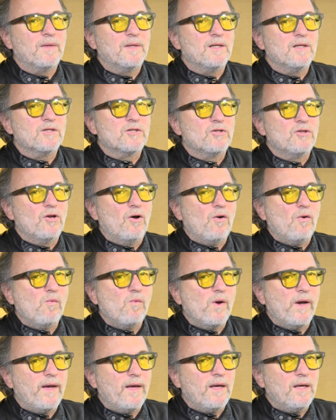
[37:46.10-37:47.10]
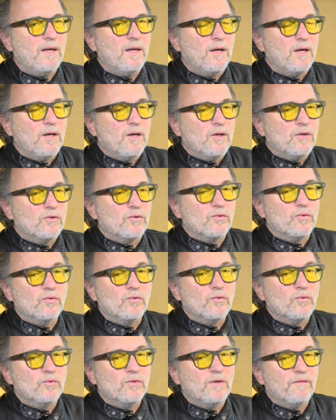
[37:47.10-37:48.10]
but there's no way to
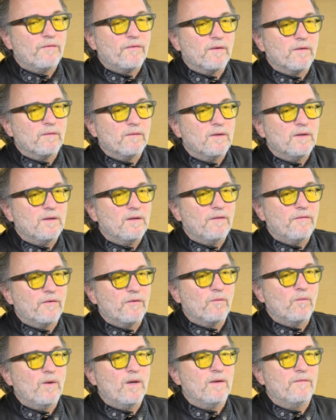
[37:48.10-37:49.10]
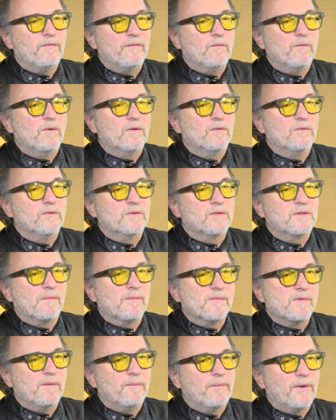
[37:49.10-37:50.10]
do different in different way if you want to do
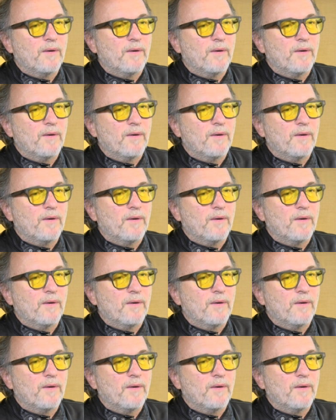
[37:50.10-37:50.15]
something